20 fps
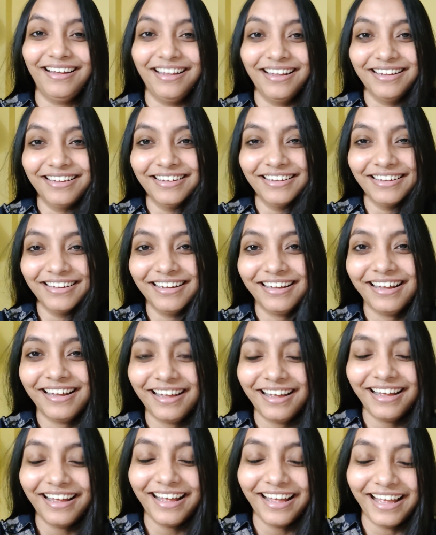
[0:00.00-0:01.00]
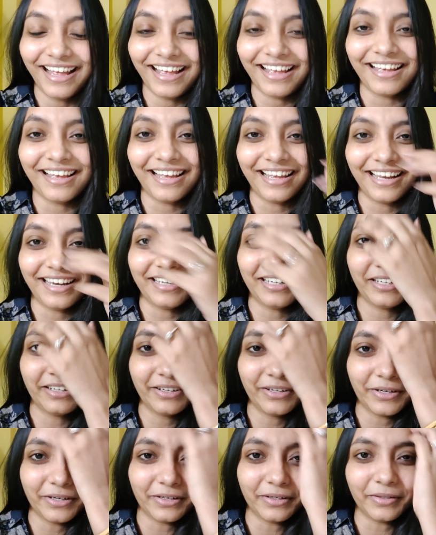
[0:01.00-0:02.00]

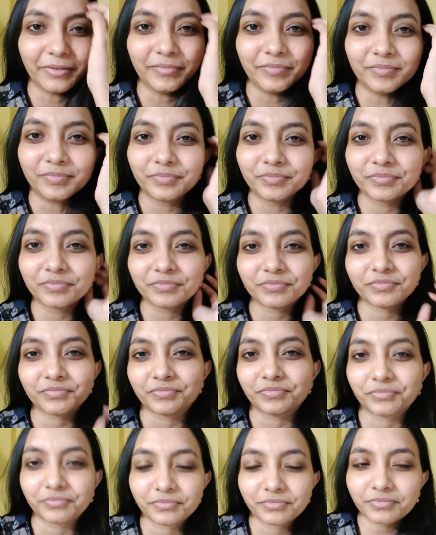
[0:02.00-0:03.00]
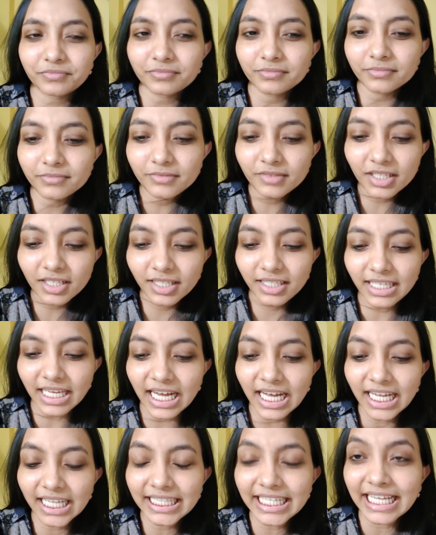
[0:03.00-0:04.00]
and um,
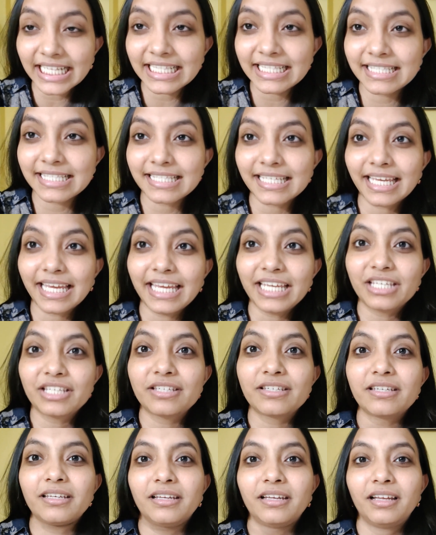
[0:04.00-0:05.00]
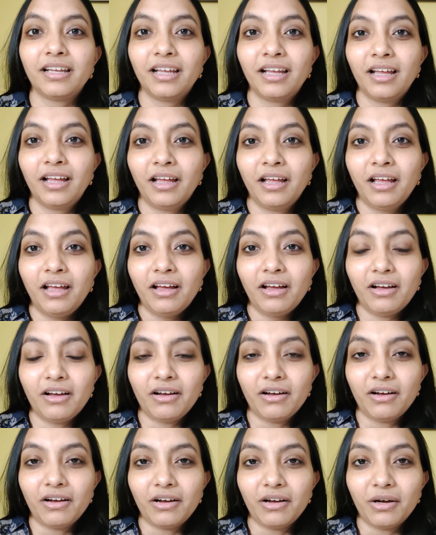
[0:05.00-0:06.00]
yeah, that's it.
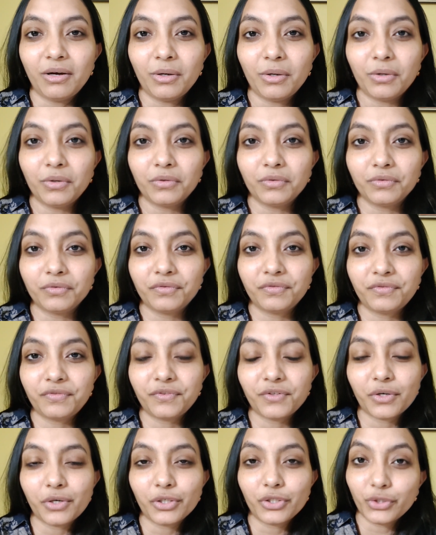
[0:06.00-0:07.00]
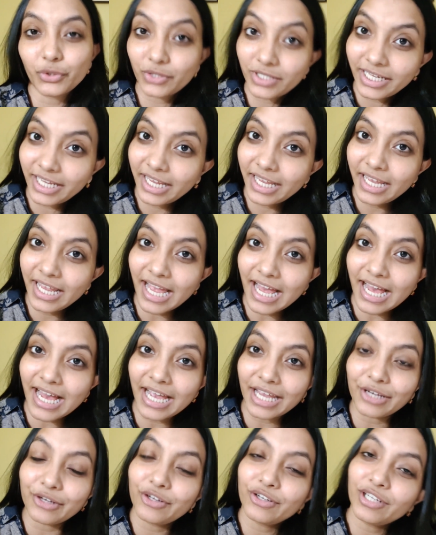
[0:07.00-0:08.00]
Uh, for today.
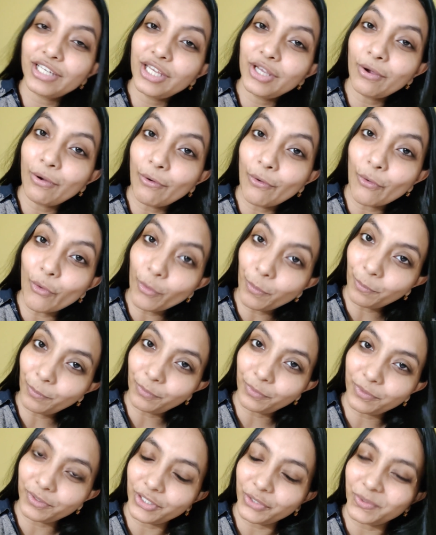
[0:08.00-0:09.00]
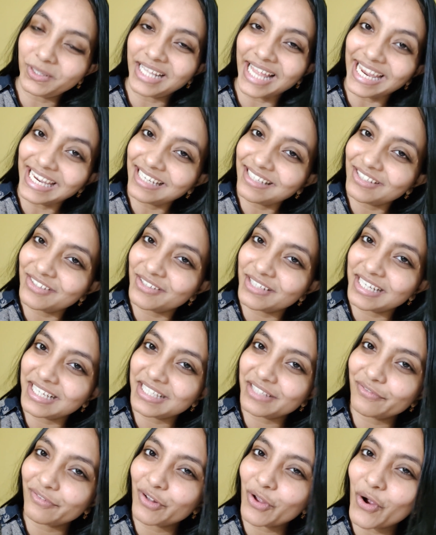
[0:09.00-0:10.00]
I really hope you like
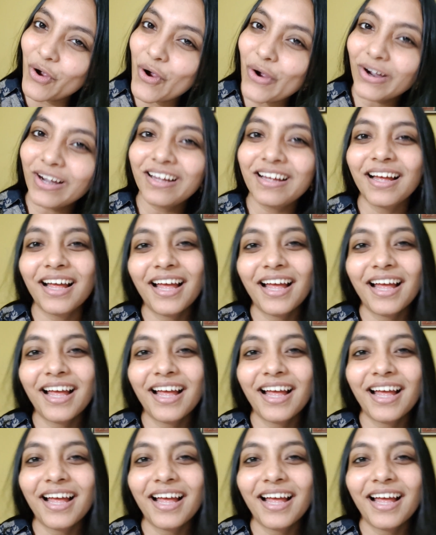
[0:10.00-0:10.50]
today's vlog